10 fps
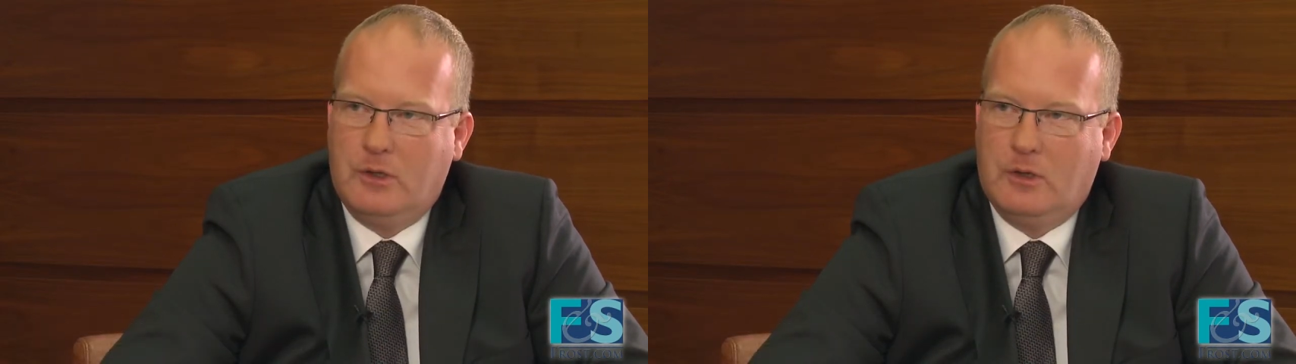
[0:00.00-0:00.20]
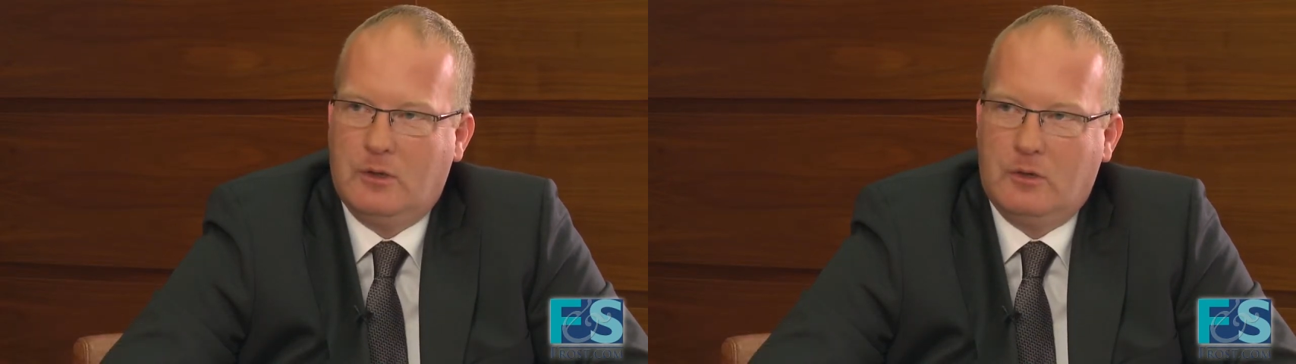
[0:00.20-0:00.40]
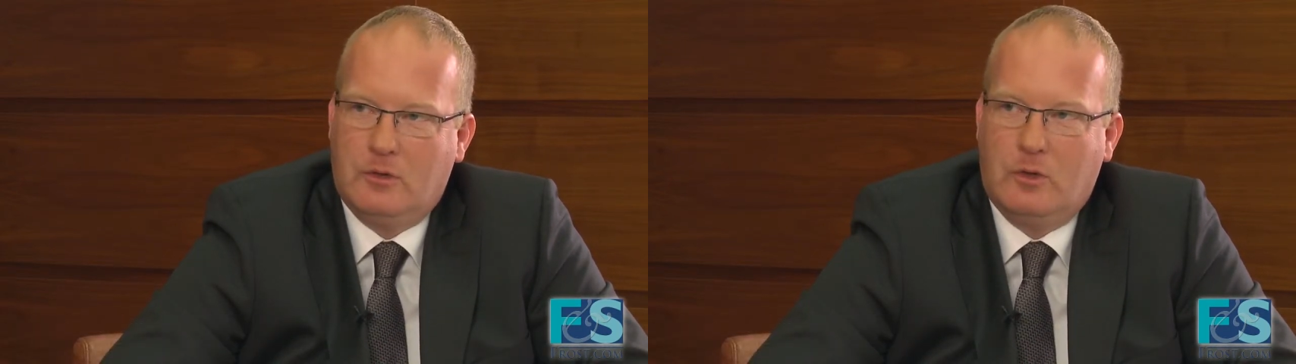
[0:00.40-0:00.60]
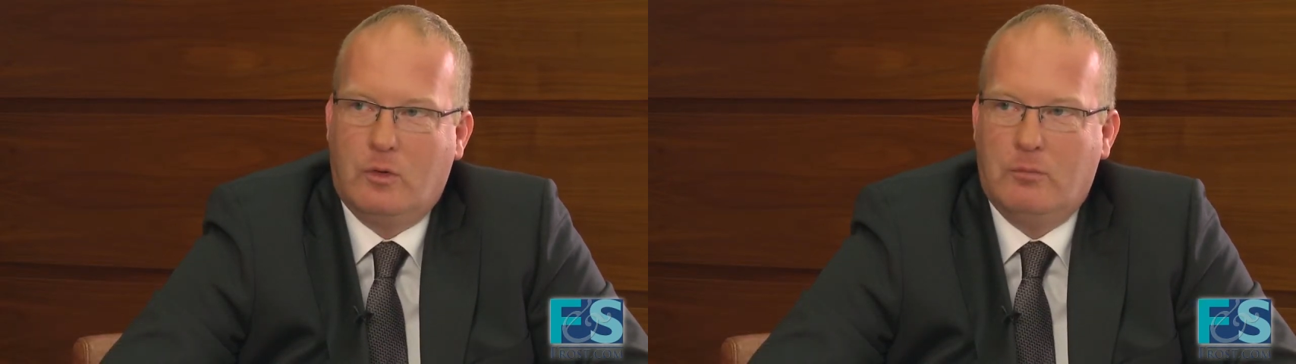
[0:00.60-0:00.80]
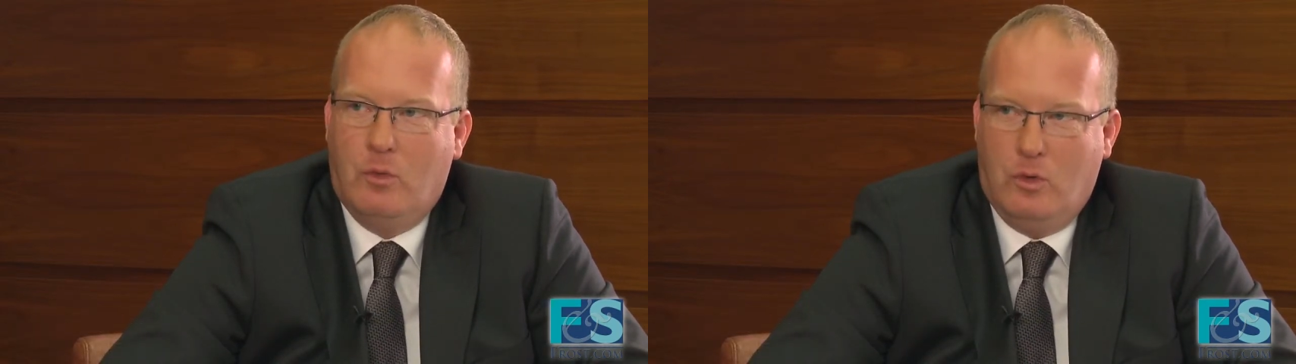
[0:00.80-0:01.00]
a
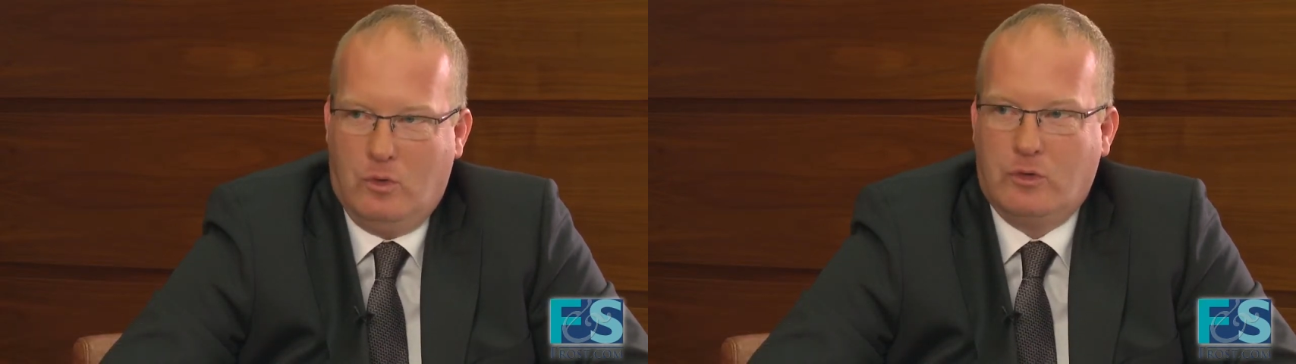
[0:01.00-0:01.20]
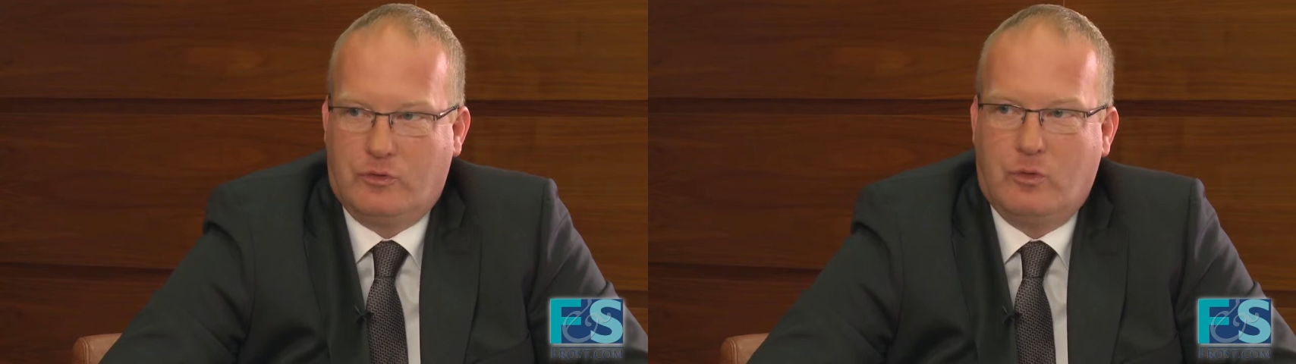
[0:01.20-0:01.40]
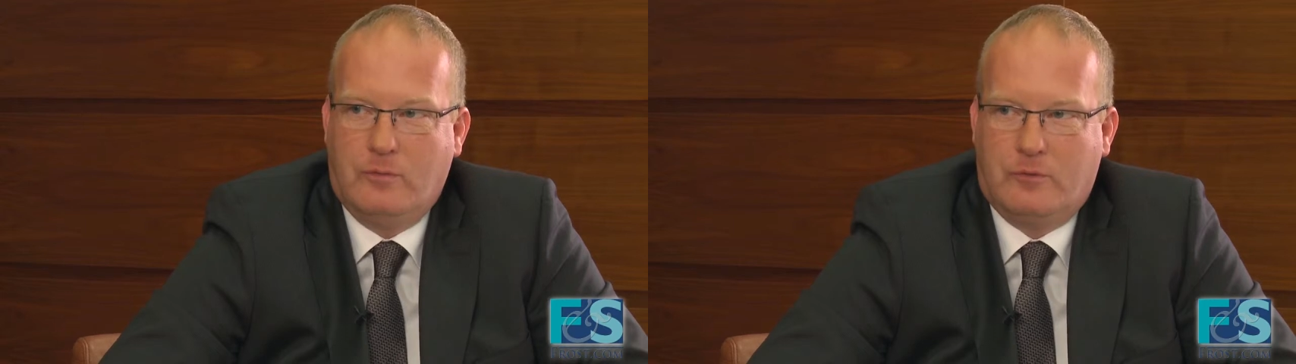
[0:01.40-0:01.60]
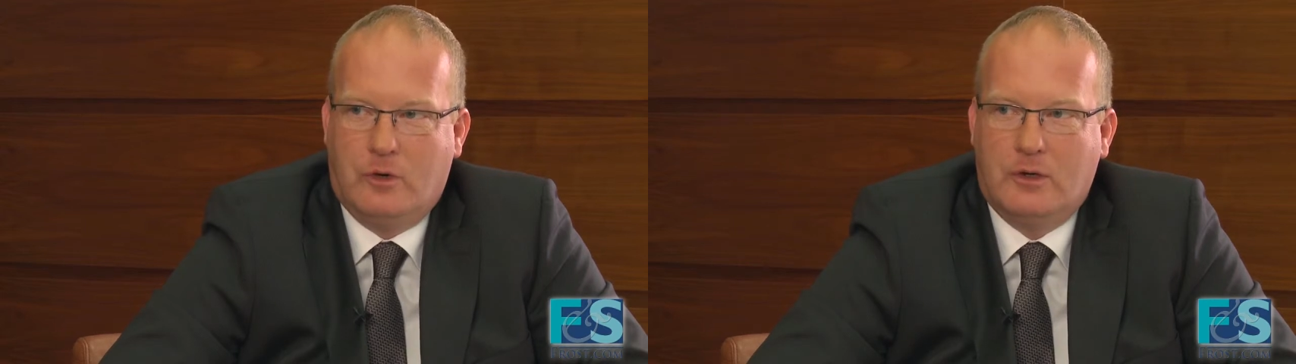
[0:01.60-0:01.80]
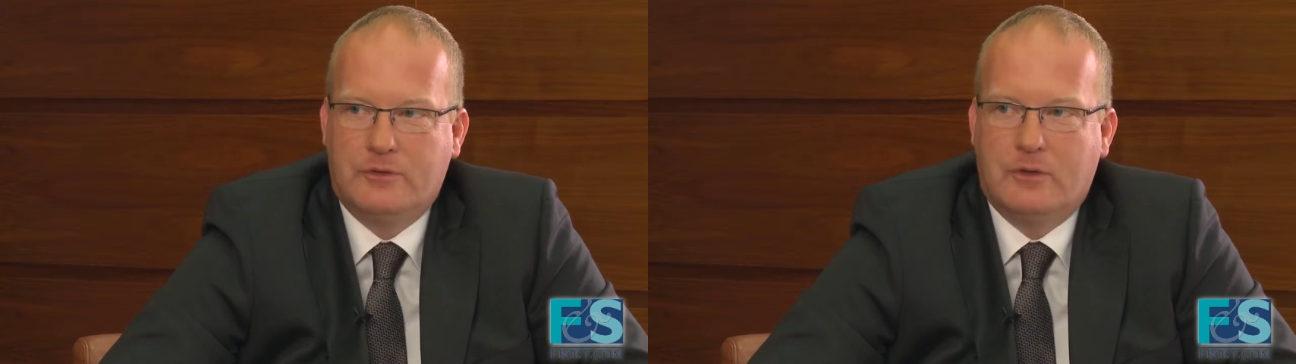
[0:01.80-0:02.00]
lot more longer term
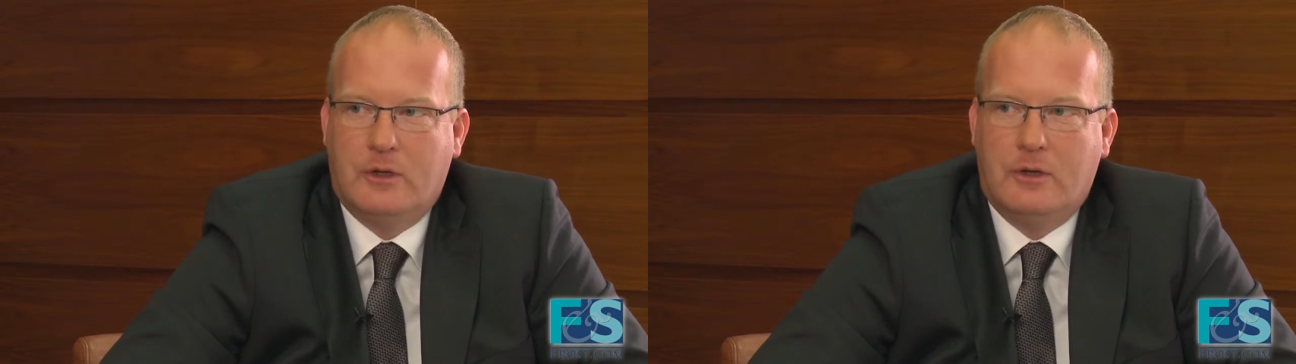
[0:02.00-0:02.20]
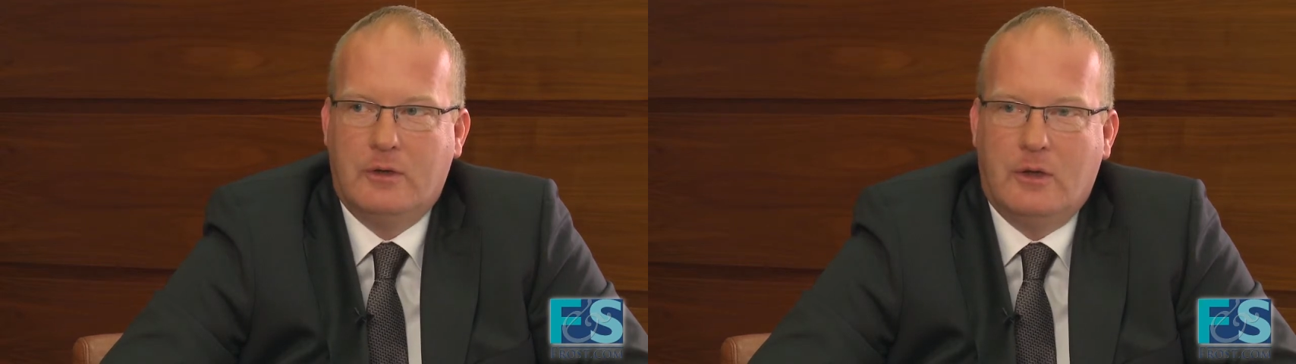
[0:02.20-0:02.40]
for us, and